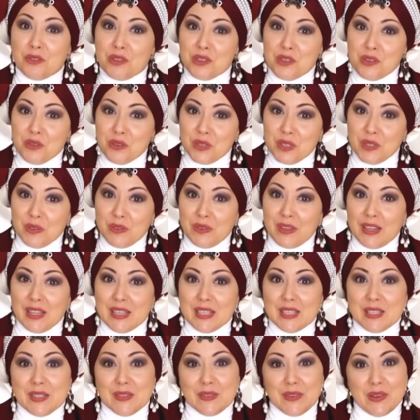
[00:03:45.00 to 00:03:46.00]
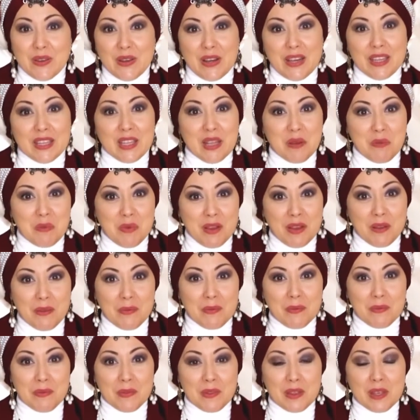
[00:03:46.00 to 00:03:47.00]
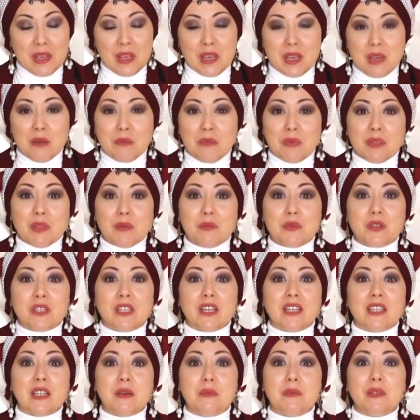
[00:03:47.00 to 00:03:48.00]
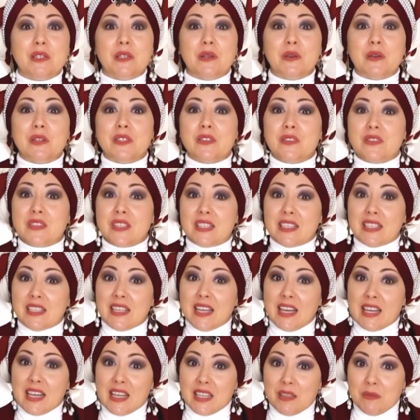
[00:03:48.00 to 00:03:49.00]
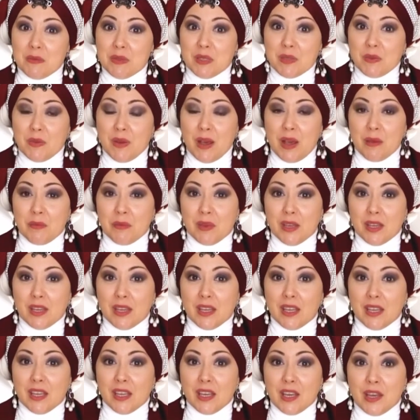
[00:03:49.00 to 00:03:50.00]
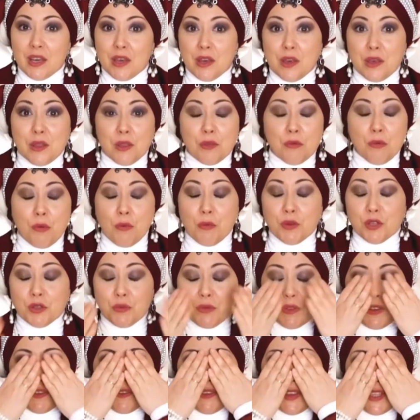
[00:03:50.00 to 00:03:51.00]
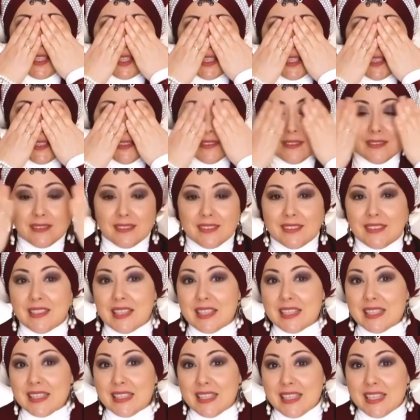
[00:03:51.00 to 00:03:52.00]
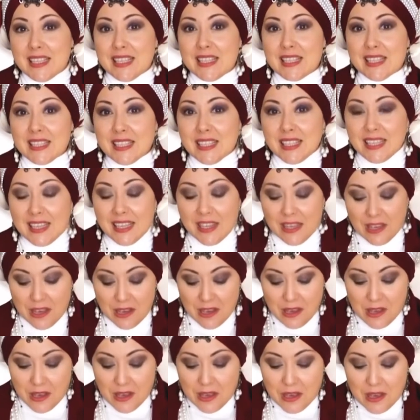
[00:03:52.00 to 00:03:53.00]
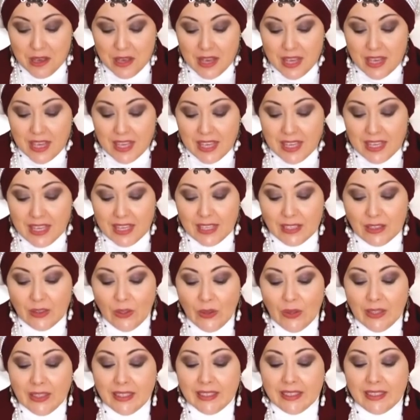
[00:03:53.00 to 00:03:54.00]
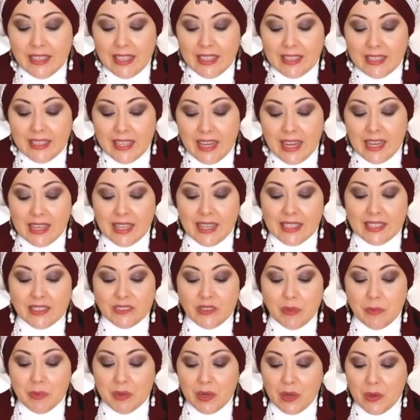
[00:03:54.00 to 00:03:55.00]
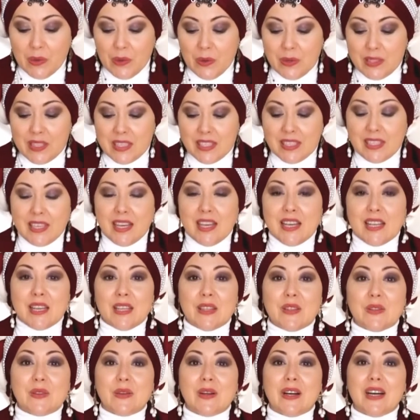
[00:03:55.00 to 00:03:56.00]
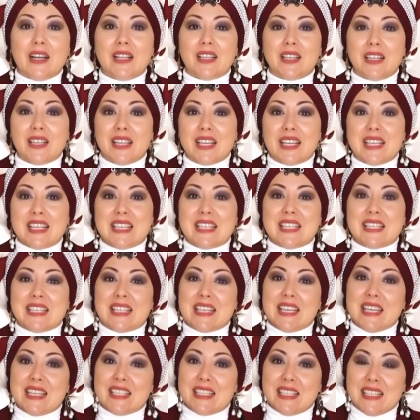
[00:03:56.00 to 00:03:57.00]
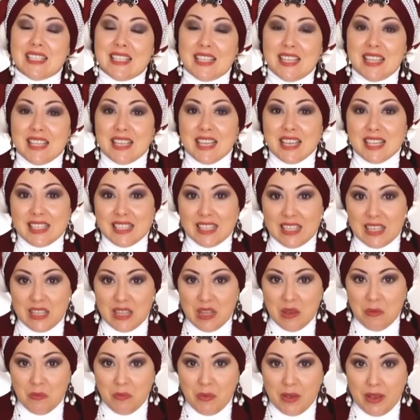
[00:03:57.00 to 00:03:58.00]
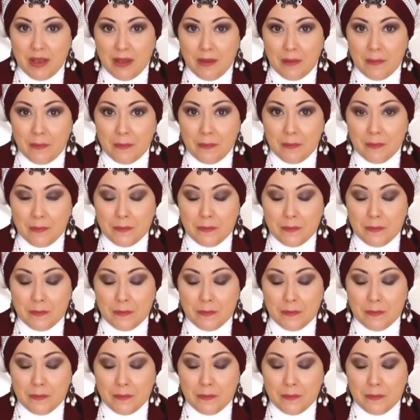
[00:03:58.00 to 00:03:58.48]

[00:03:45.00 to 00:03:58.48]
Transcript: you felt anome because anome was always nearby. It doesn't matter if you don't see it or don't hear it, only after the ritual of merging with anome,